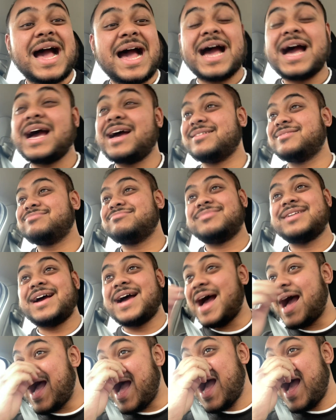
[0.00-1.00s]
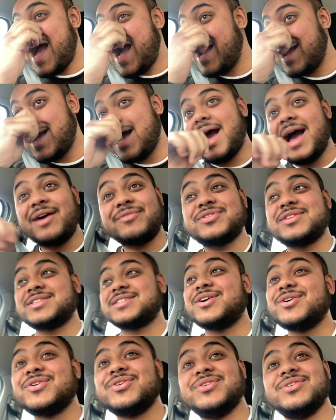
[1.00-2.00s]
I have to
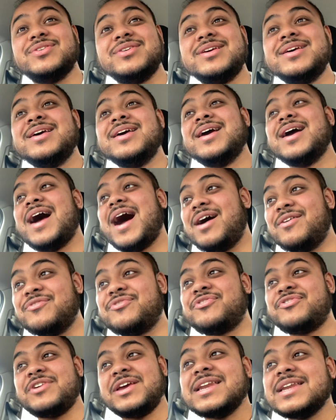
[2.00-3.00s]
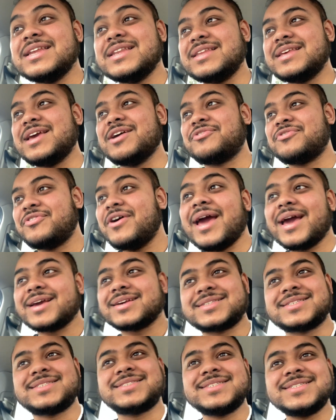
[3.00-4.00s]
tell you, I'm feeling the
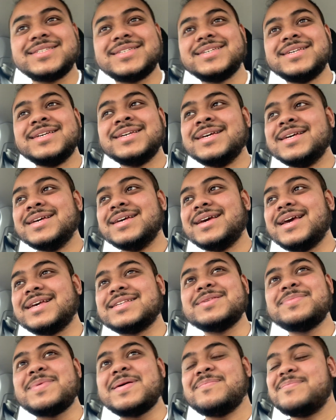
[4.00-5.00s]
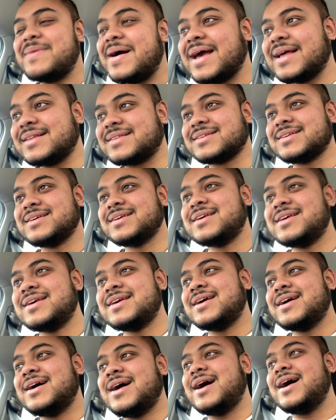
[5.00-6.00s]
effects. It's a bit mad.
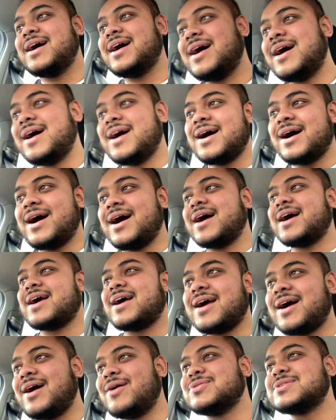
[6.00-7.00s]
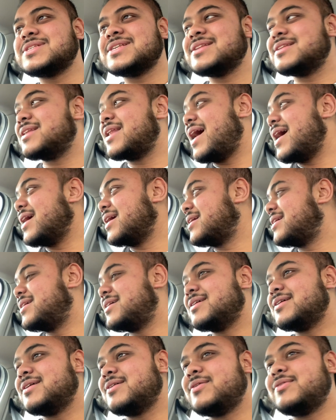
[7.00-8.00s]
I wasn't
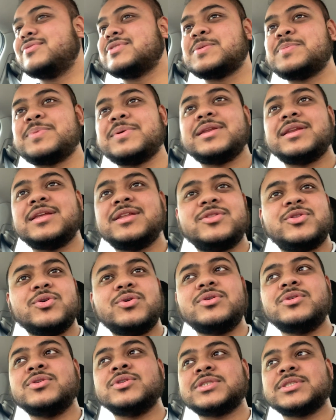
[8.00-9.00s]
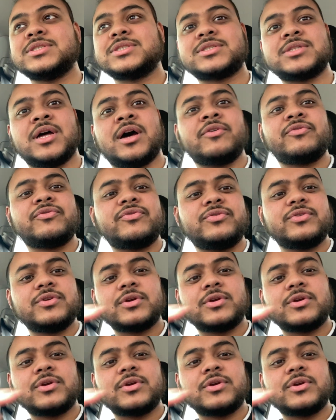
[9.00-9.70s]
like obviously being indoors and stuff.